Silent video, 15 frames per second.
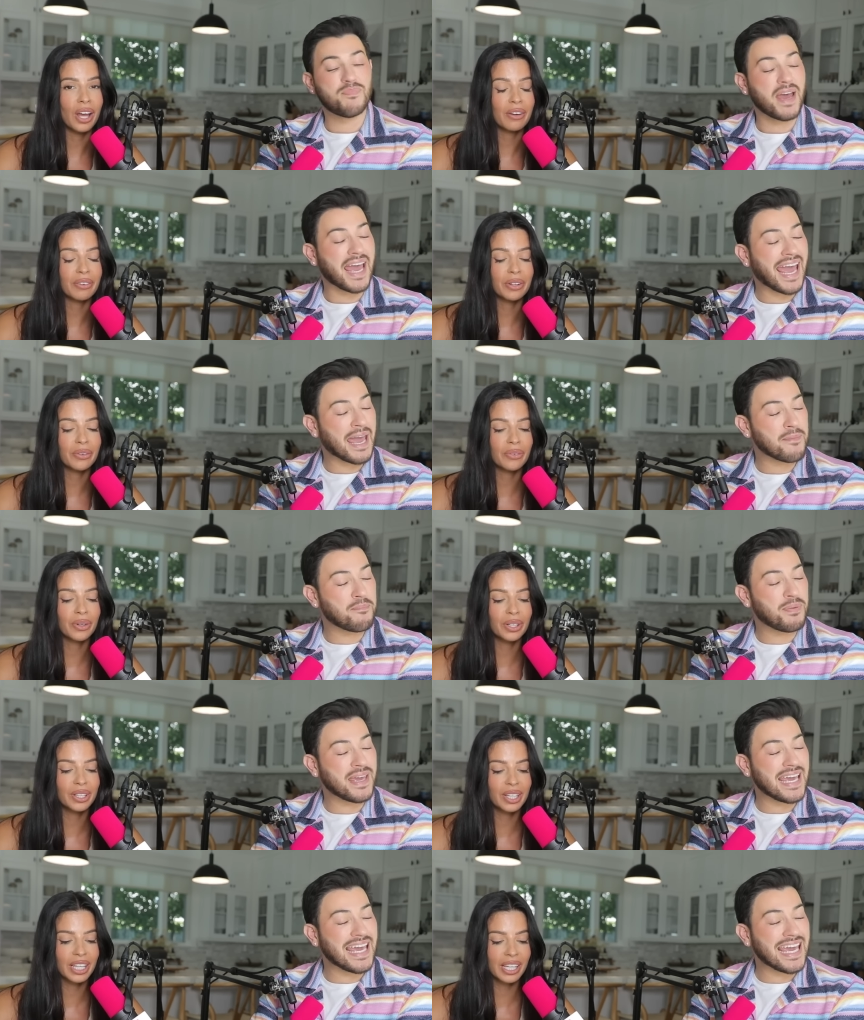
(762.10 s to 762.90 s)
Speaker 1: Baby.
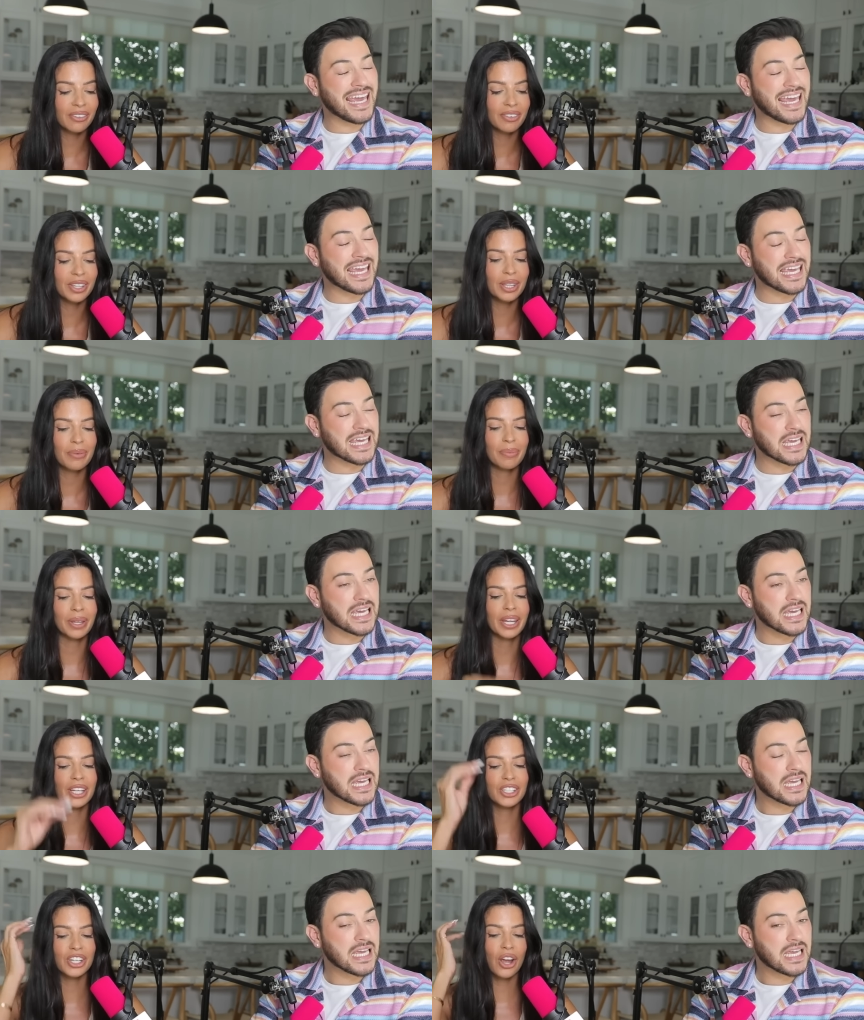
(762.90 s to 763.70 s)
Everyone leaving the
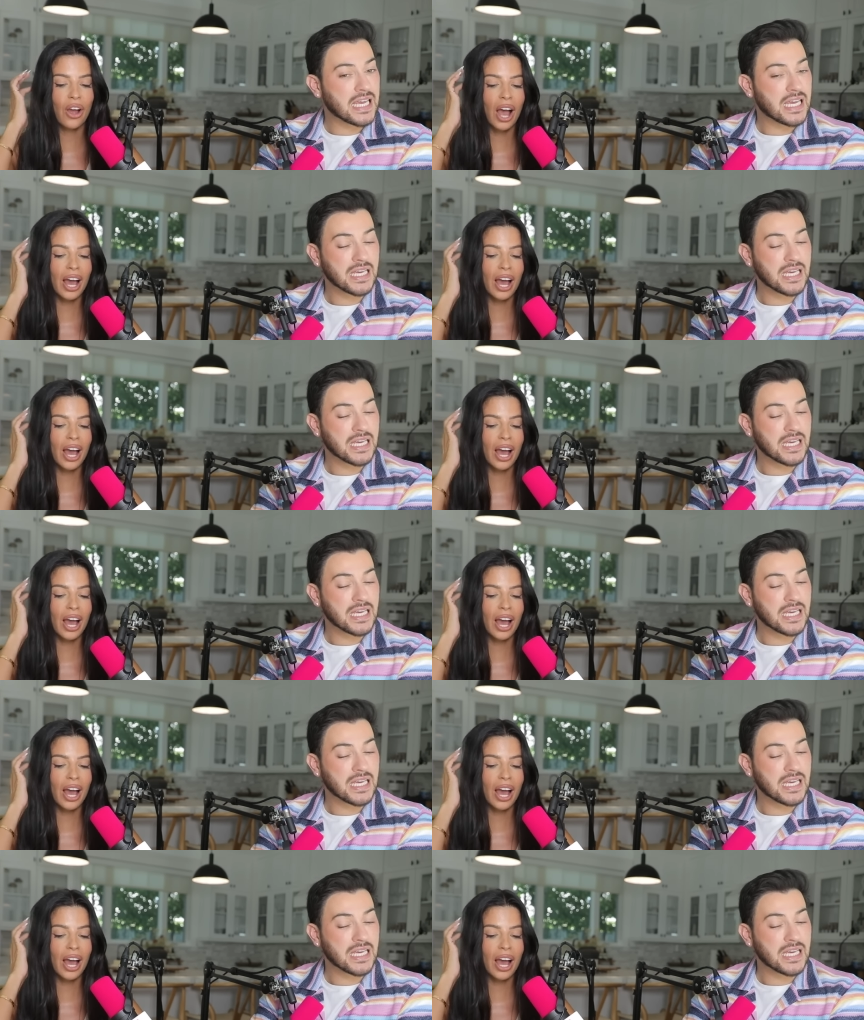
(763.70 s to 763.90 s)
beach, y'all.